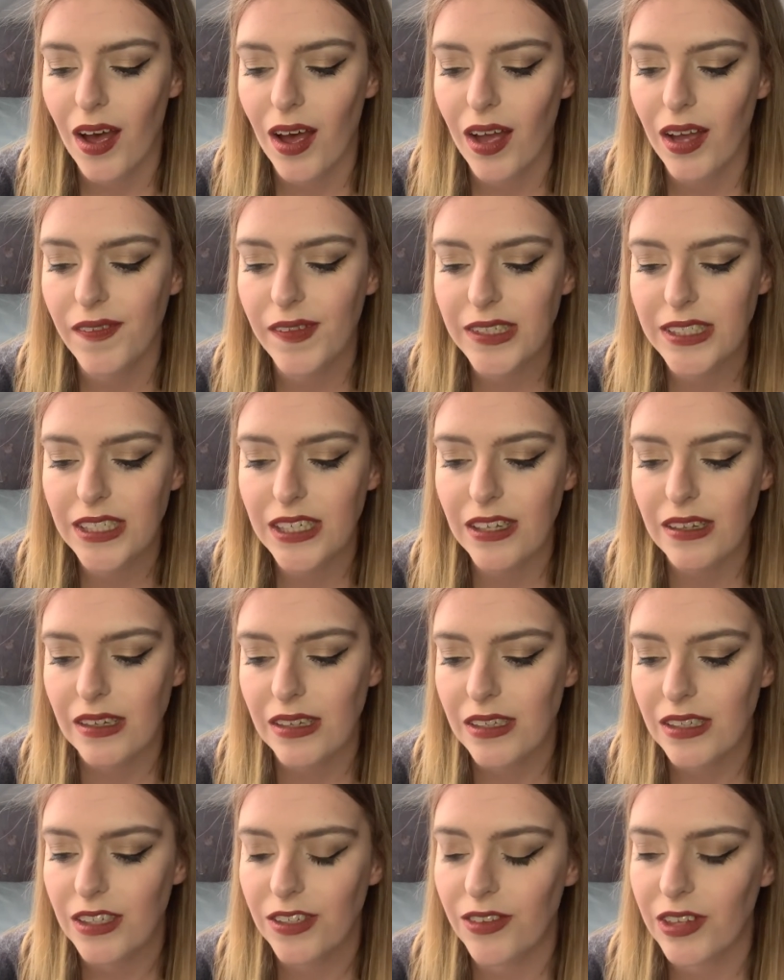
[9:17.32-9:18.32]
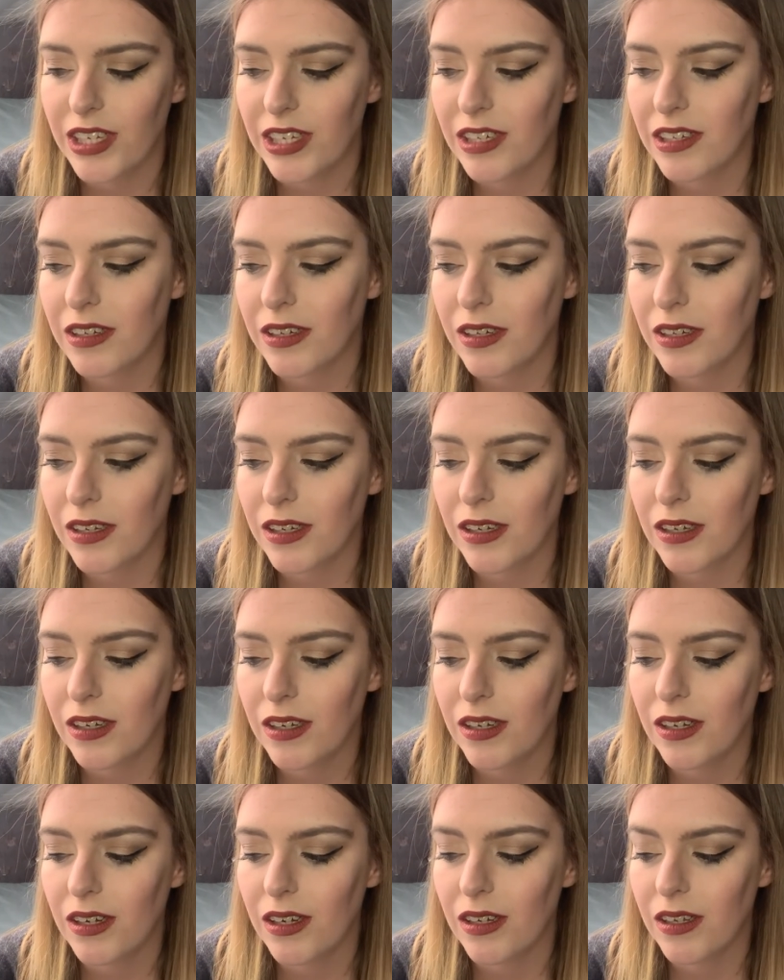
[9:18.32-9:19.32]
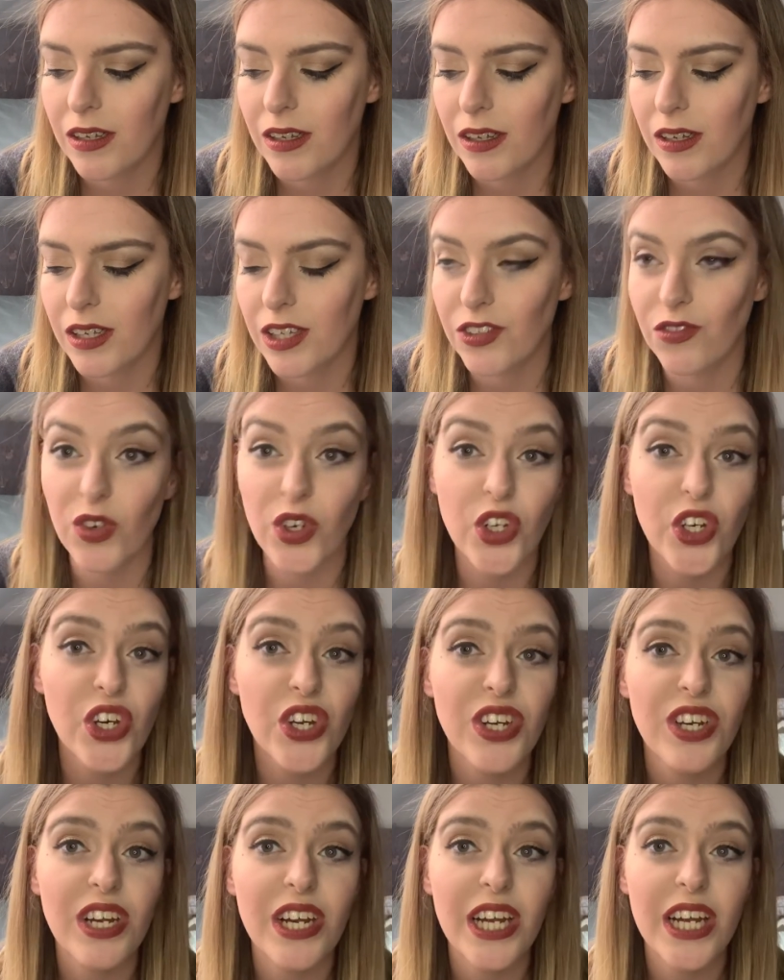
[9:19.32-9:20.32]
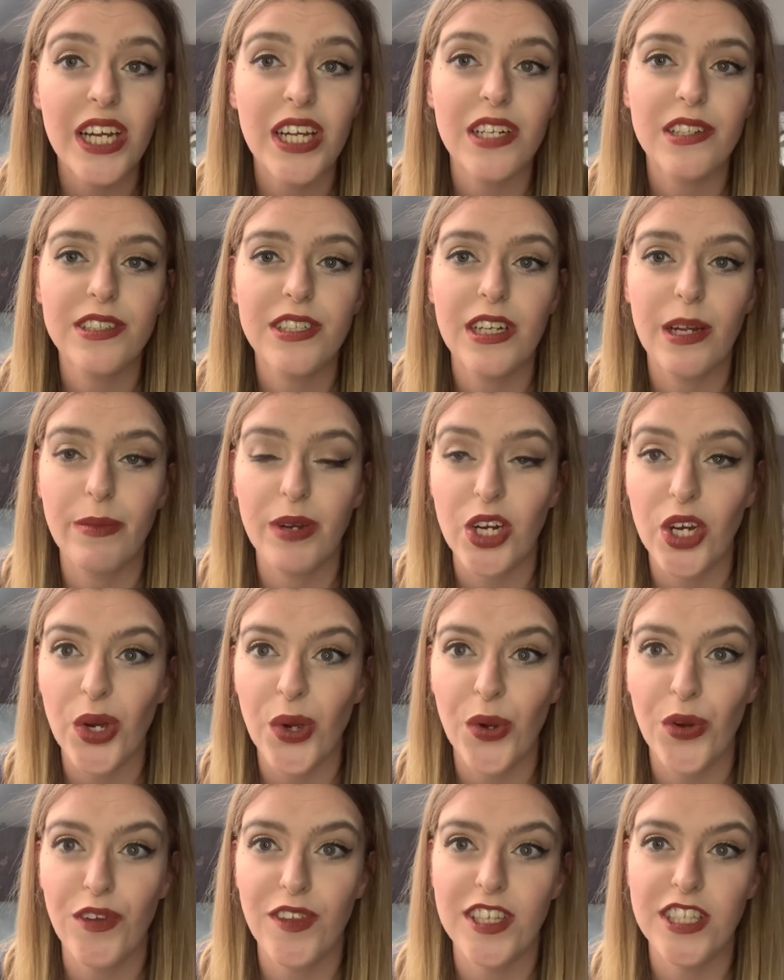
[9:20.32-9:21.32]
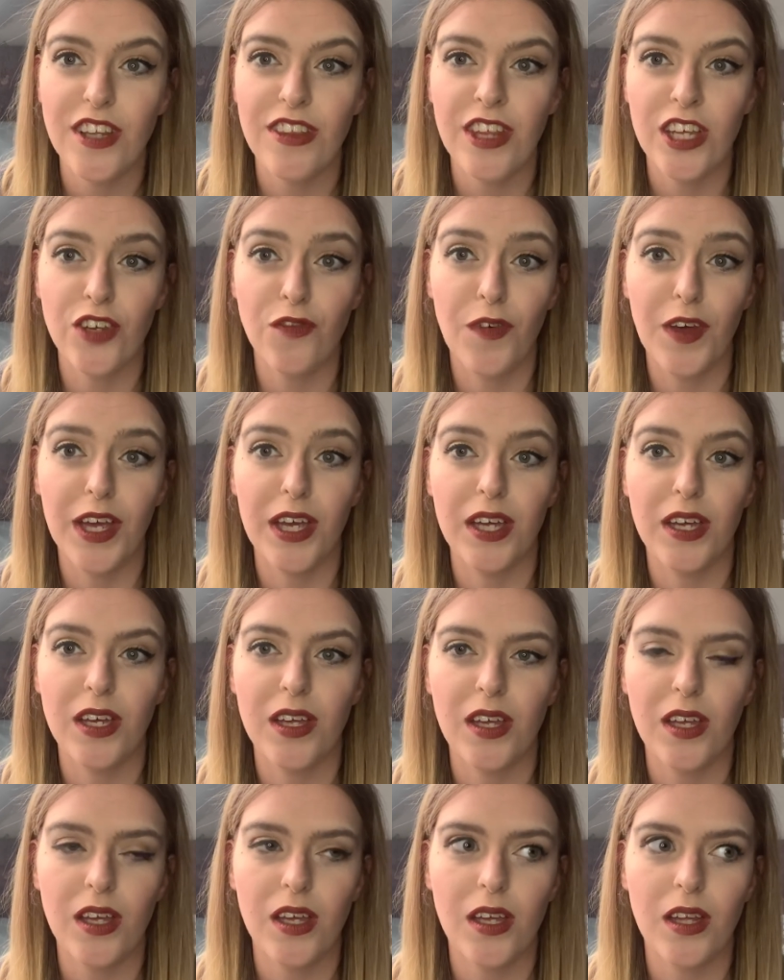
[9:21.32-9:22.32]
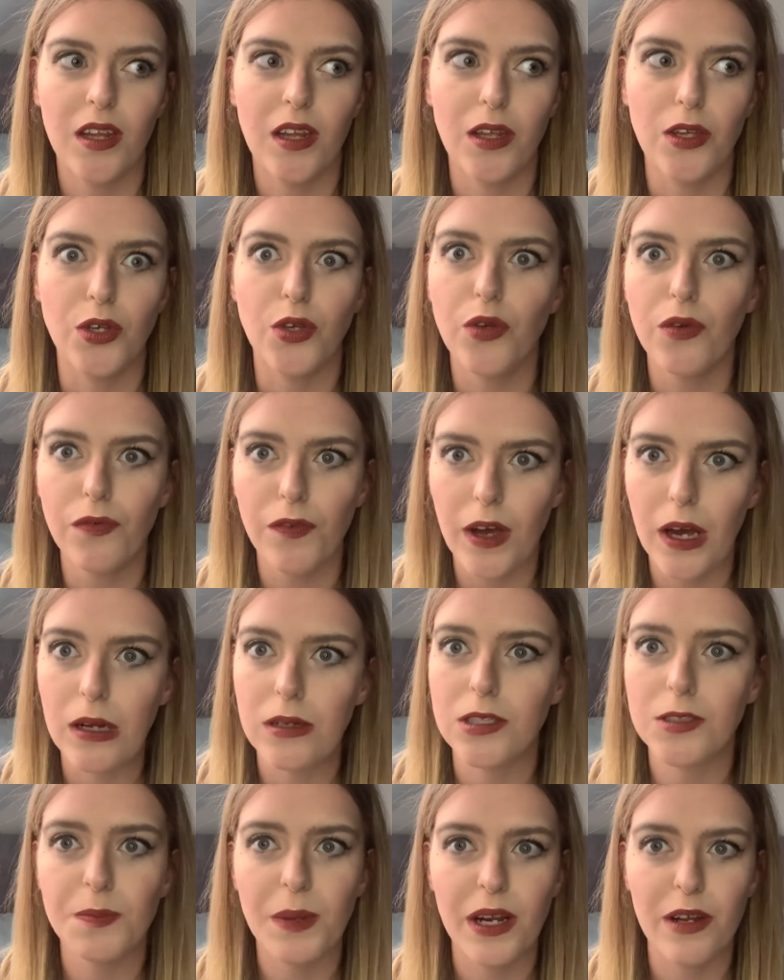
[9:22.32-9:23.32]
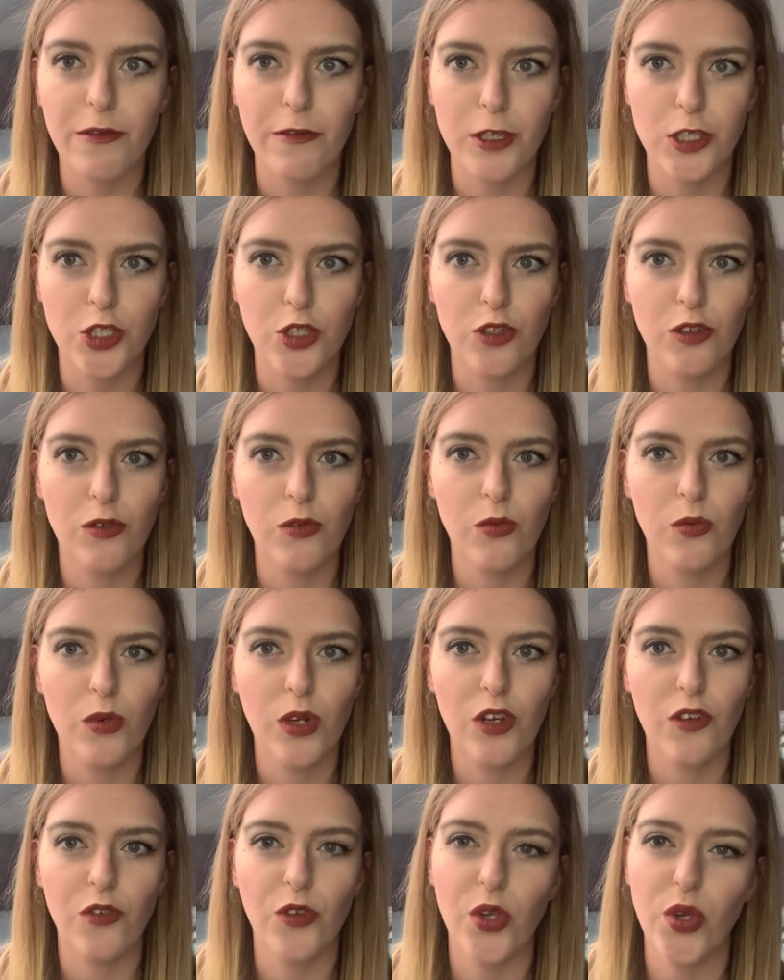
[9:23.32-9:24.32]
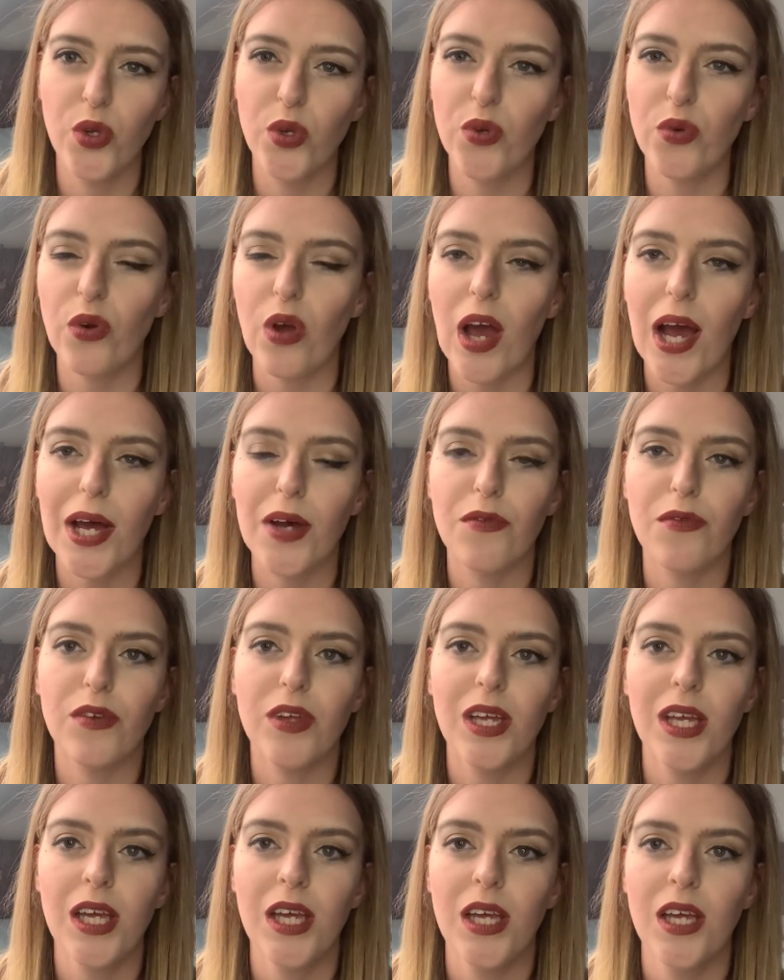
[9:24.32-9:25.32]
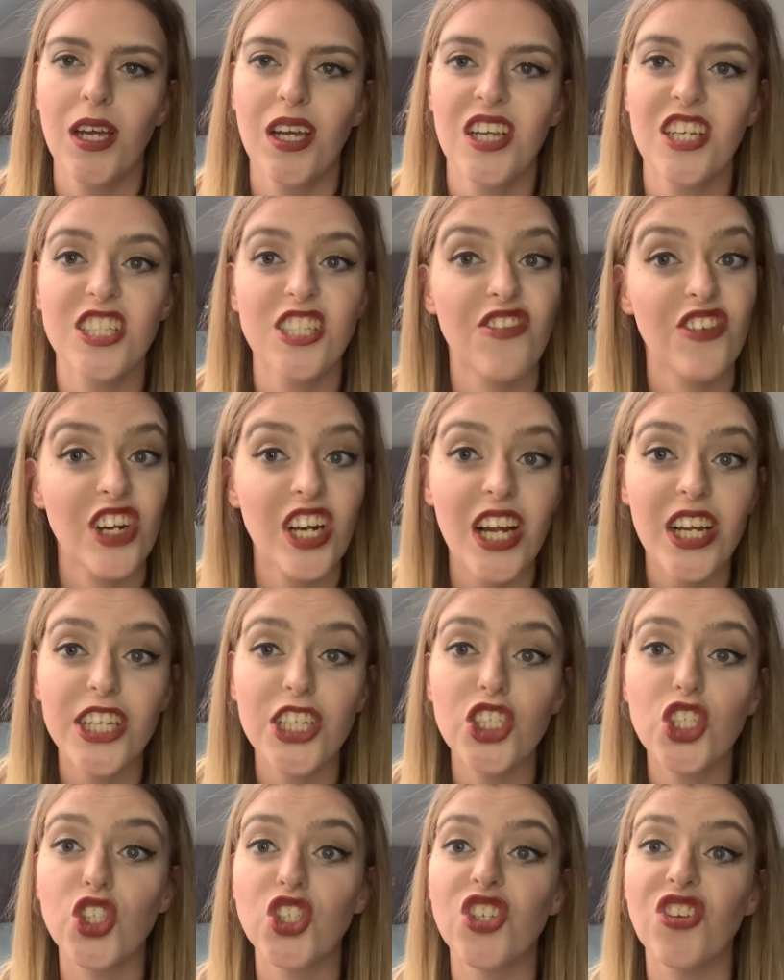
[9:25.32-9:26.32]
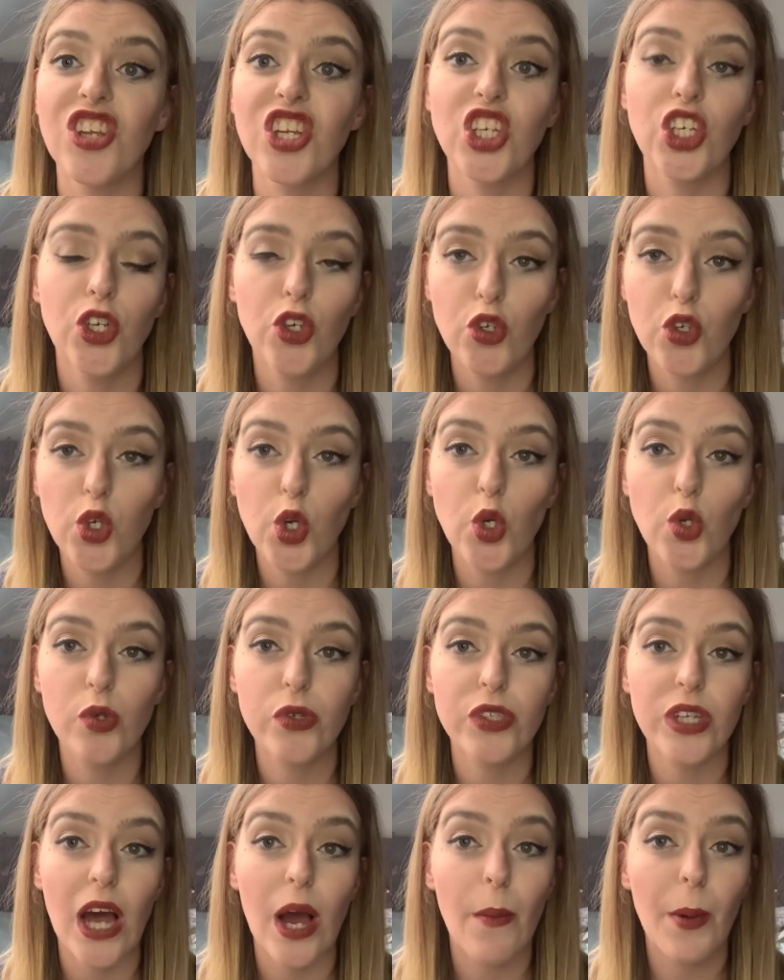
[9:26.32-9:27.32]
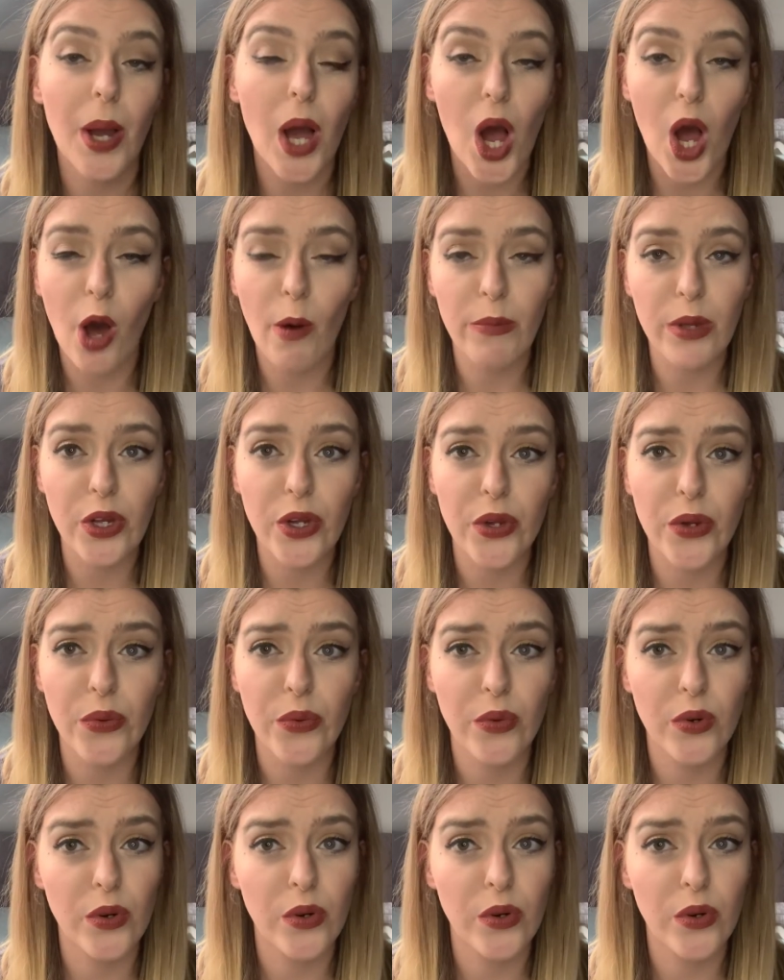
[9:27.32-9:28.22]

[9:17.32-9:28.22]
If there's anything you think is really good in it, let me know. Is there something you think that you found is beneficial, if you have something like this or something that you use to help calm you